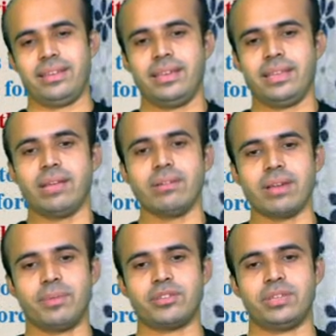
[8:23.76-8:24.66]
Now
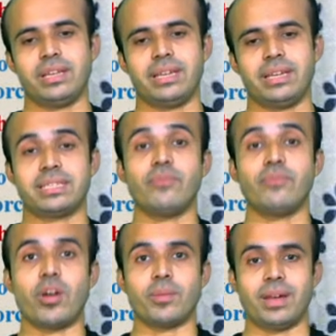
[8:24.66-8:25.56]
coming to the next,
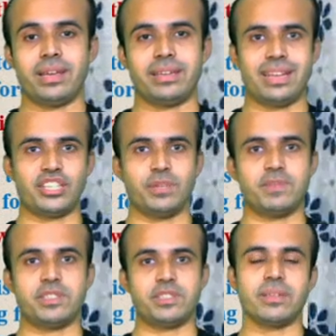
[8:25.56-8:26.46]
formal leadership
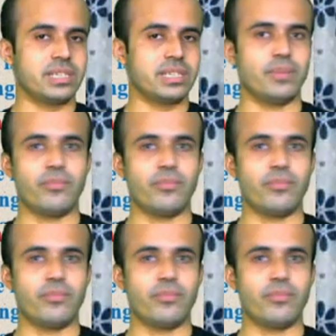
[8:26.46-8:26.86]
system.